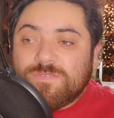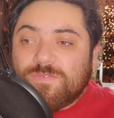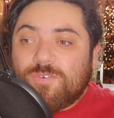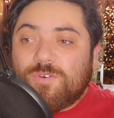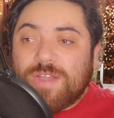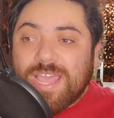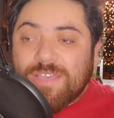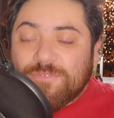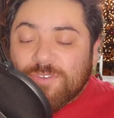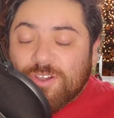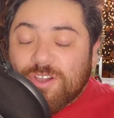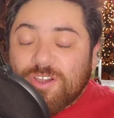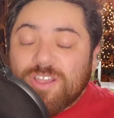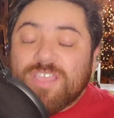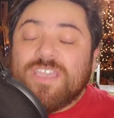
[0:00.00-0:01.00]

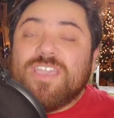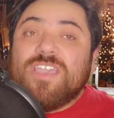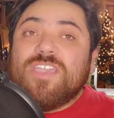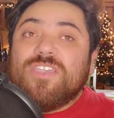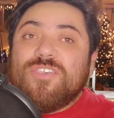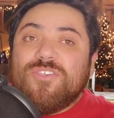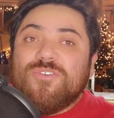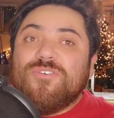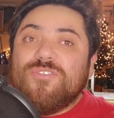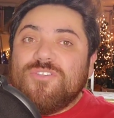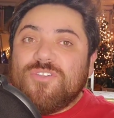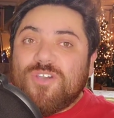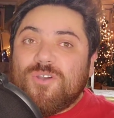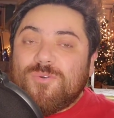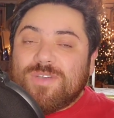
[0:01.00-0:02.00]
Forever, you
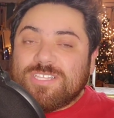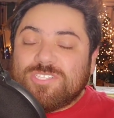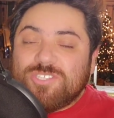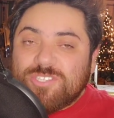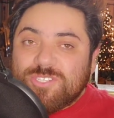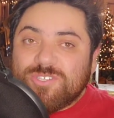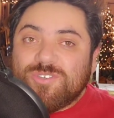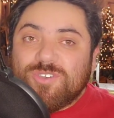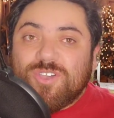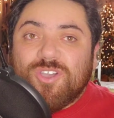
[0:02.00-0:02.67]
know what to do.